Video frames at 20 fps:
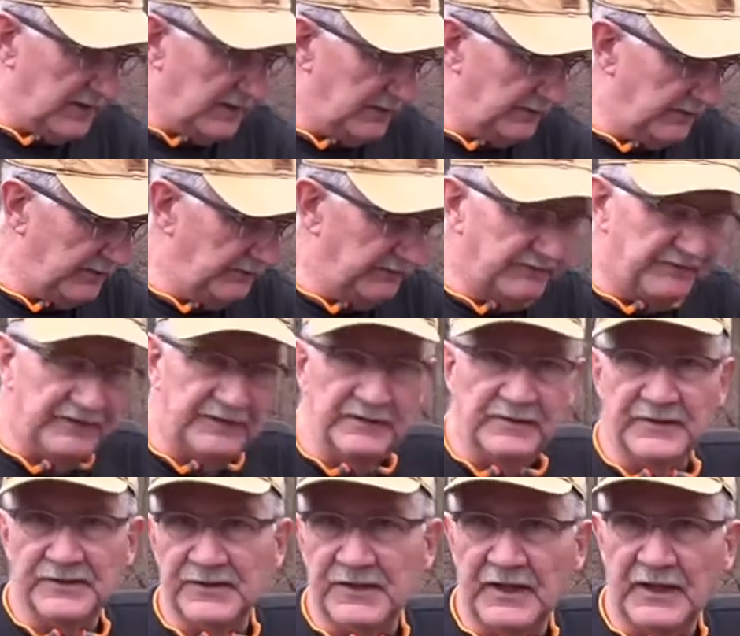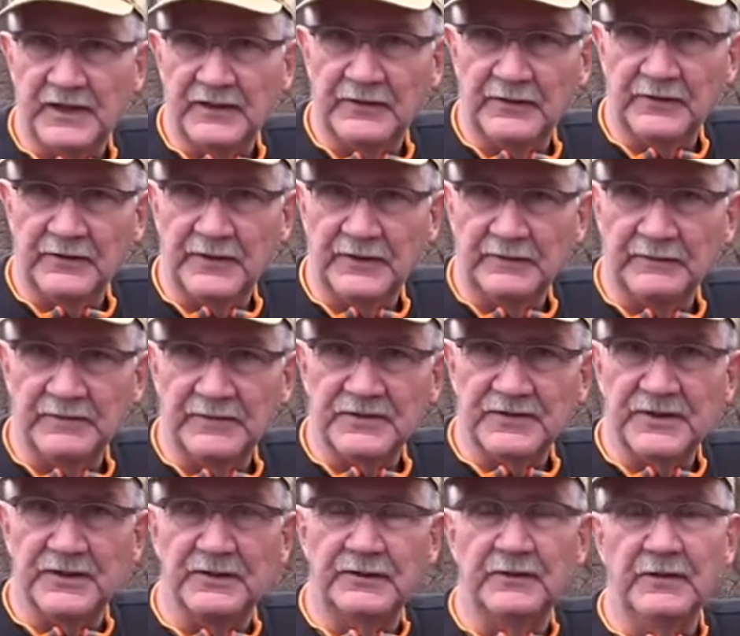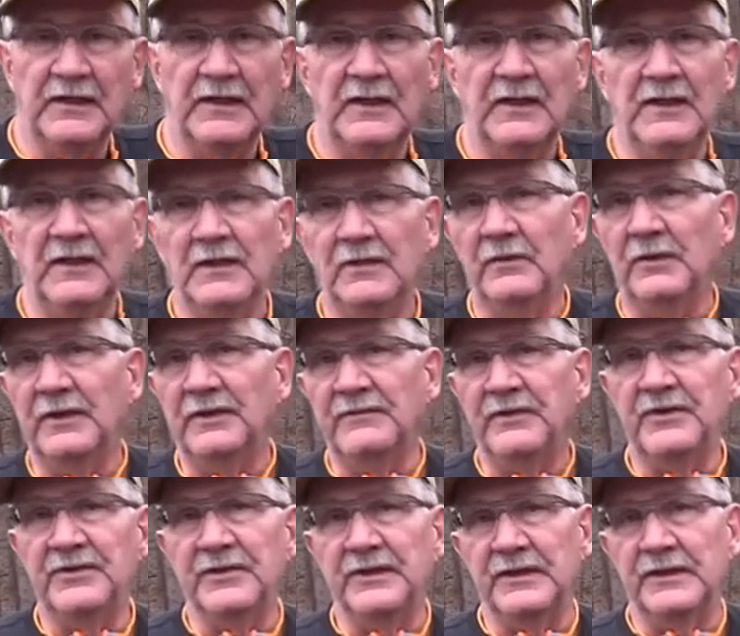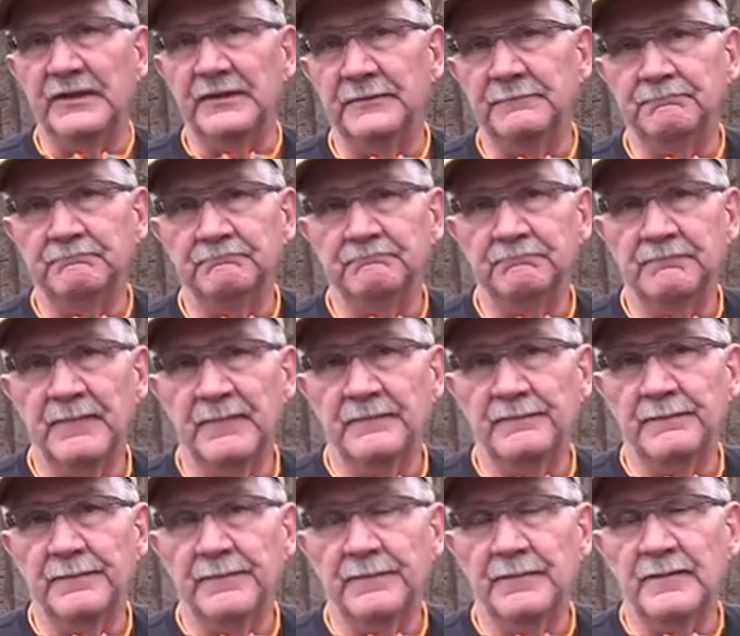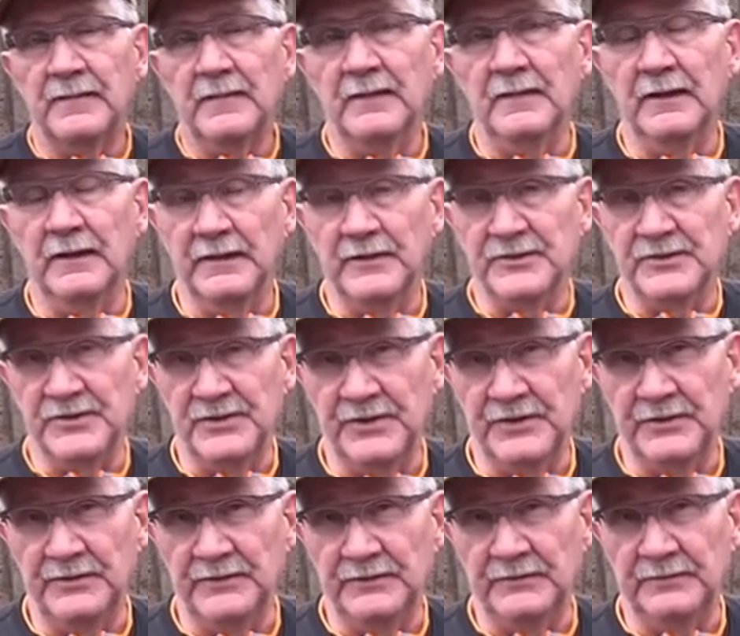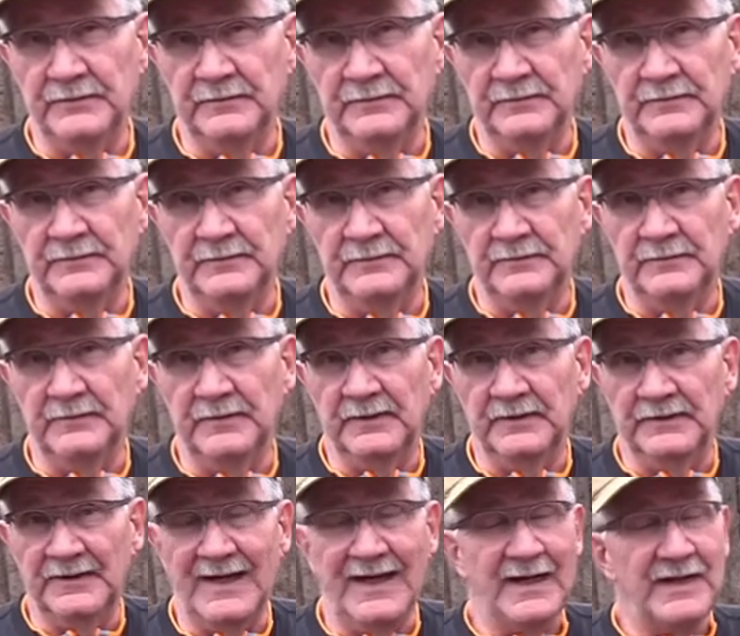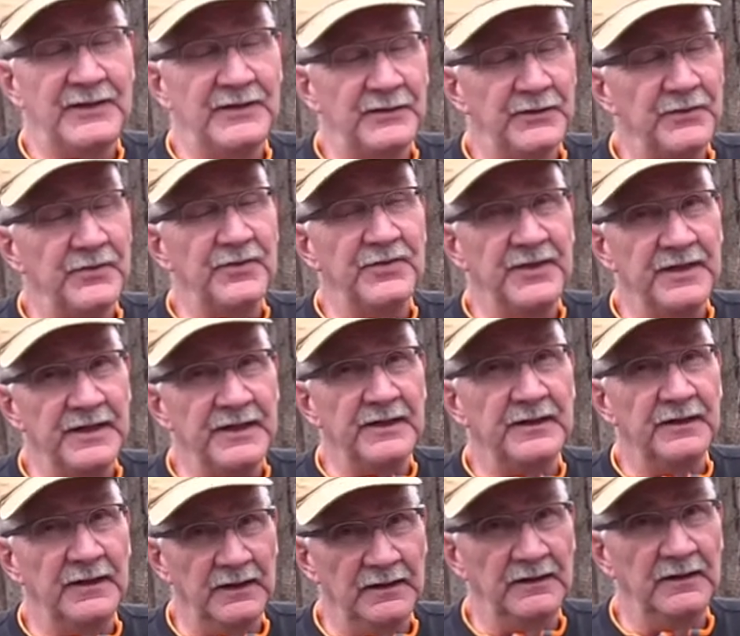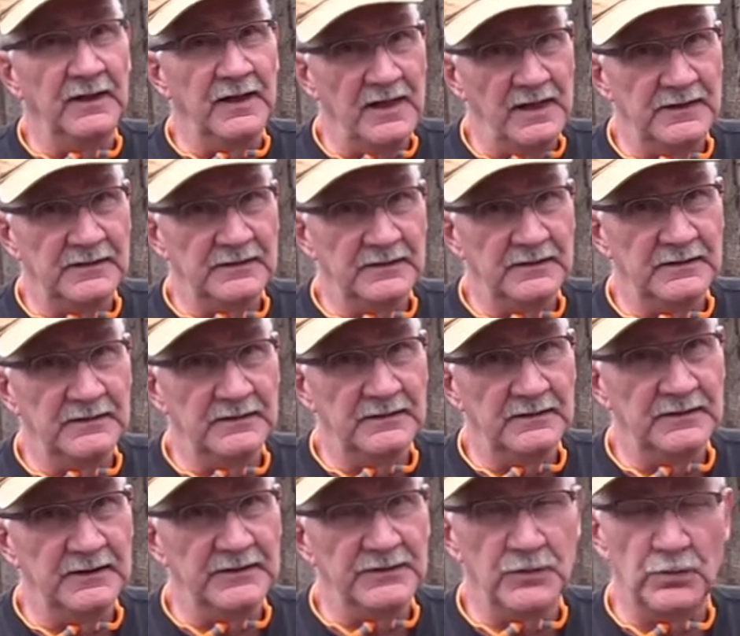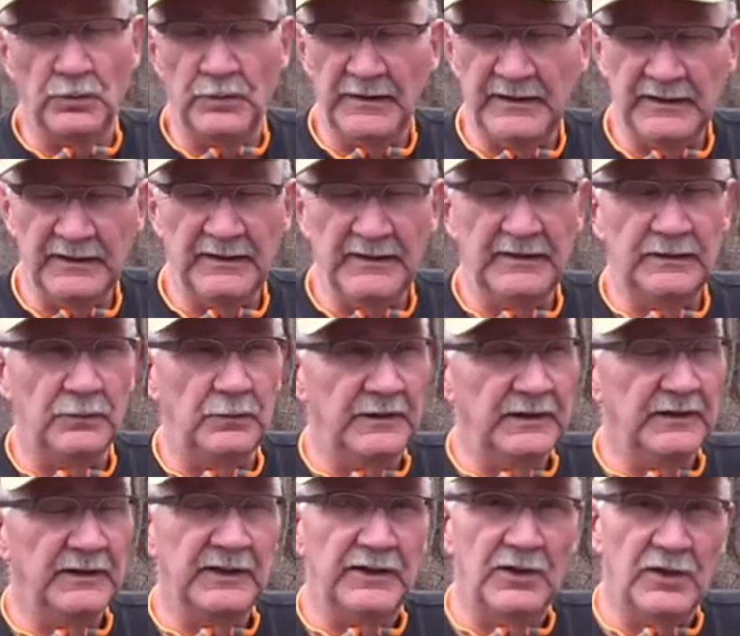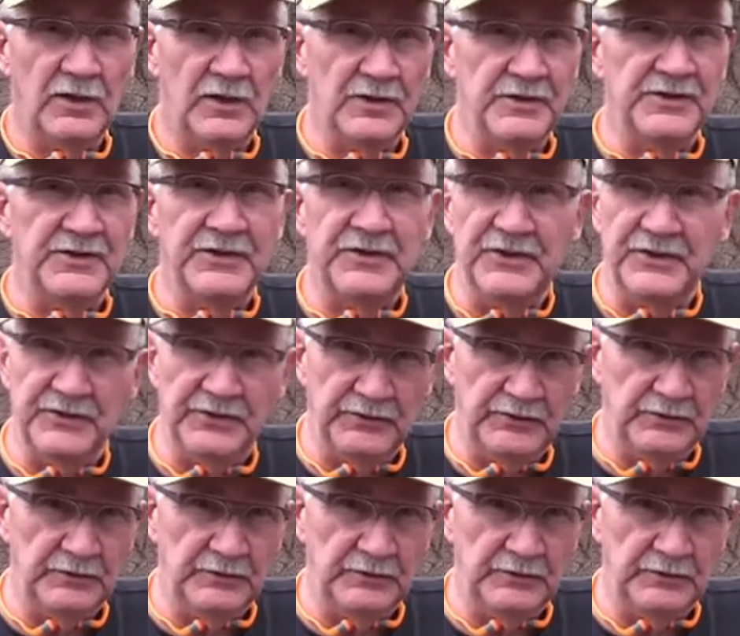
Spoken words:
of them that would fit in this category. So whatever you think, let us know. But I don't think a lot. It's really, really hard to do.